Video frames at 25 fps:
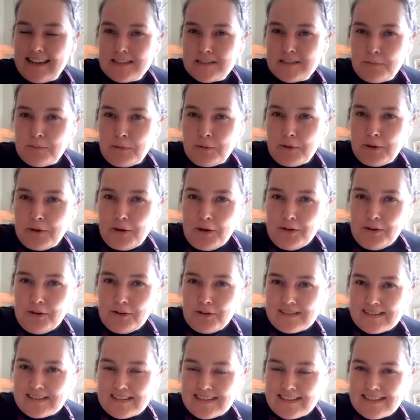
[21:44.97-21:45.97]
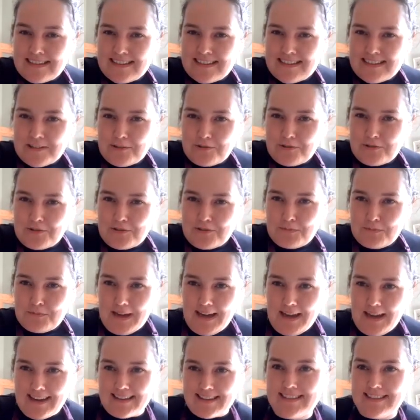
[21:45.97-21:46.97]
to put oats in children's
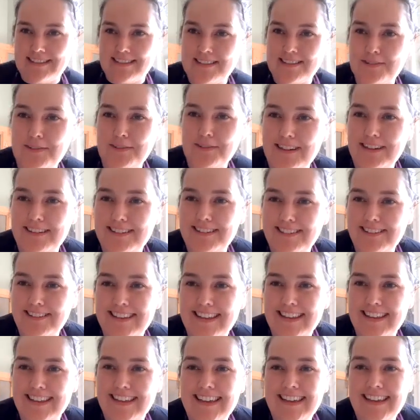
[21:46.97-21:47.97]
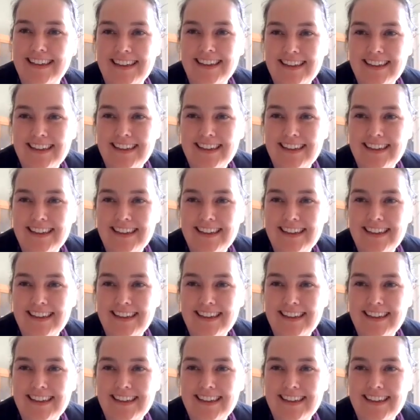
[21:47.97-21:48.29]
baths as well, don't they?